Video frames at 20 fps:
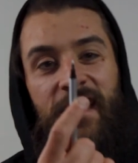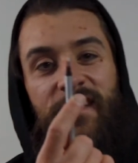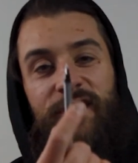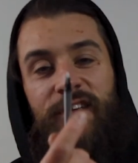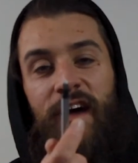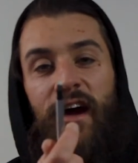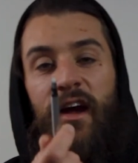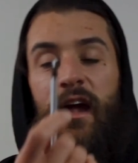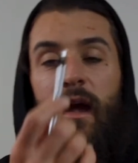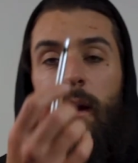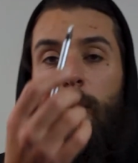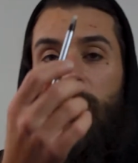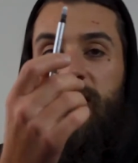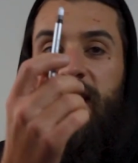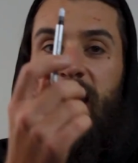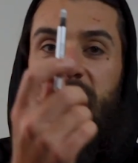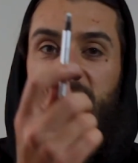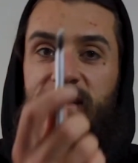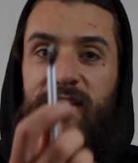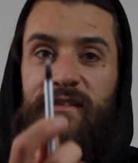So, but
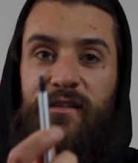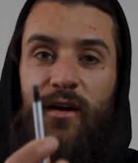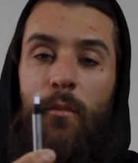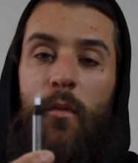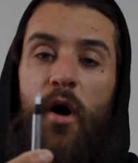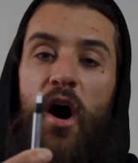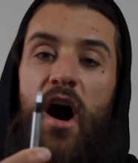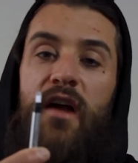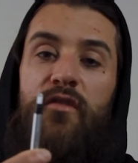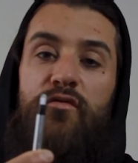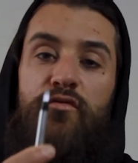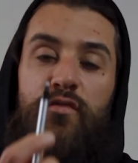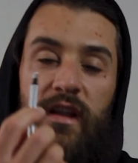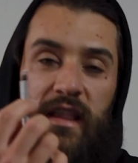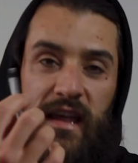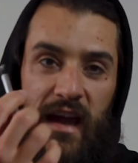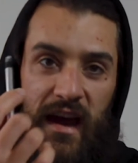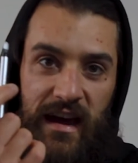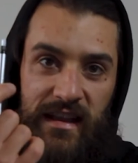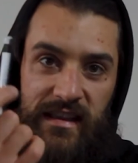that is a Tombow. I
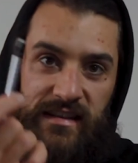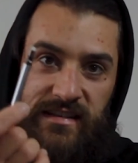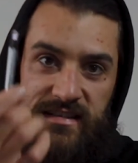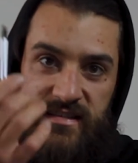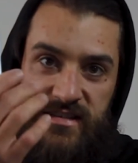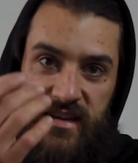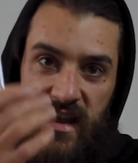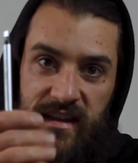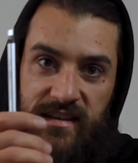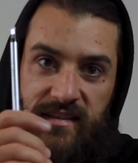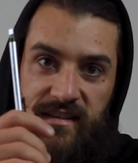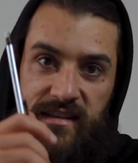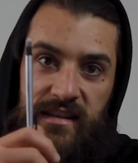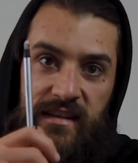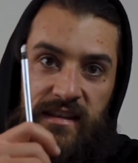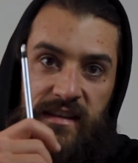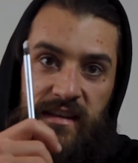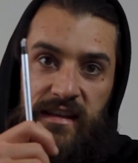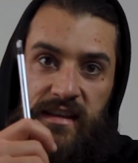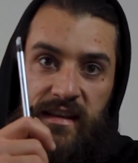really highly suggest
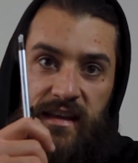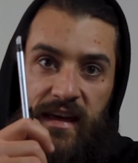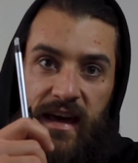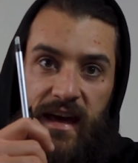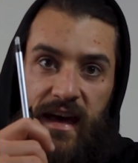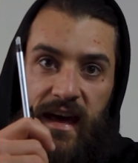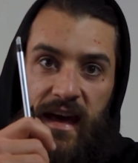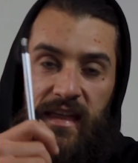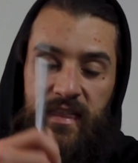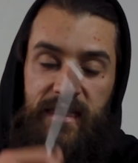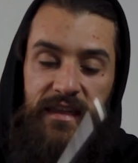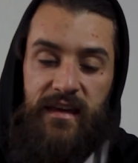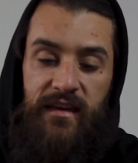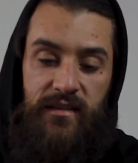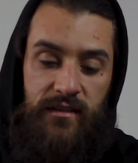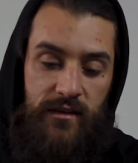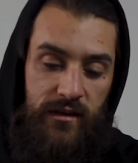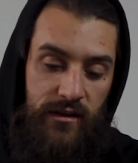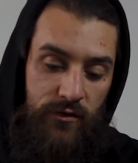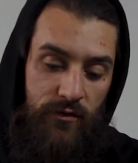
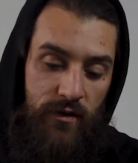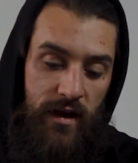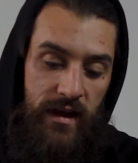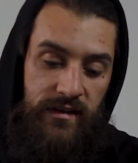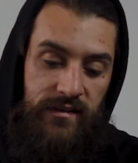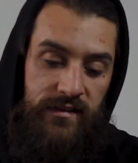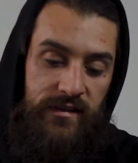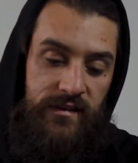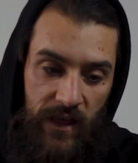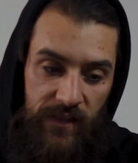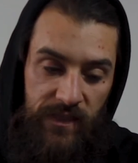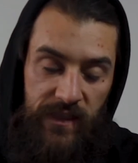these little erasers.